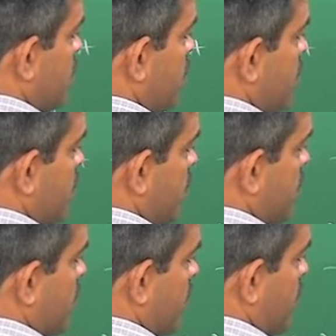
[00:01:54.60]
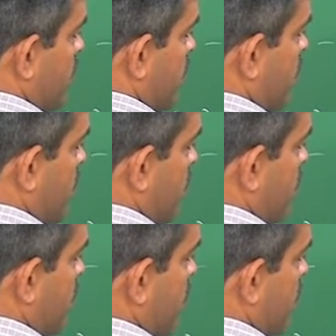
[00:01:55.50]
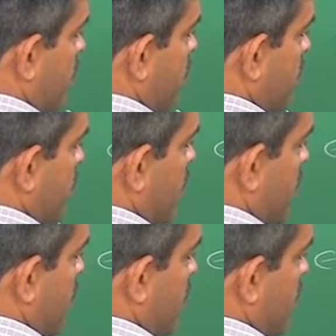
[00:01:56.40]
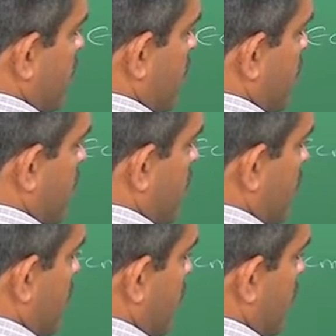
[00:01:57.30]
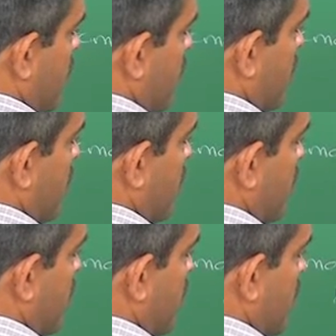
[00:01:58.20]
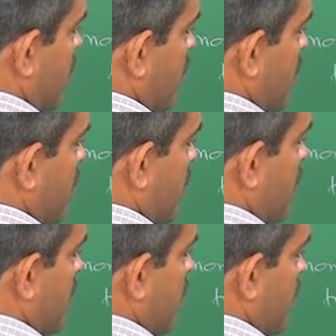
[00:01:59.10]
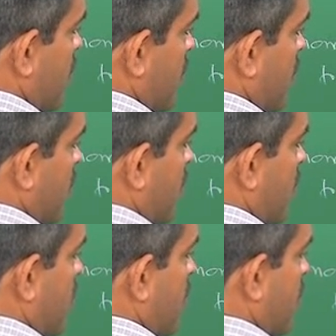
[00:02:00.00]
Nobody speaks.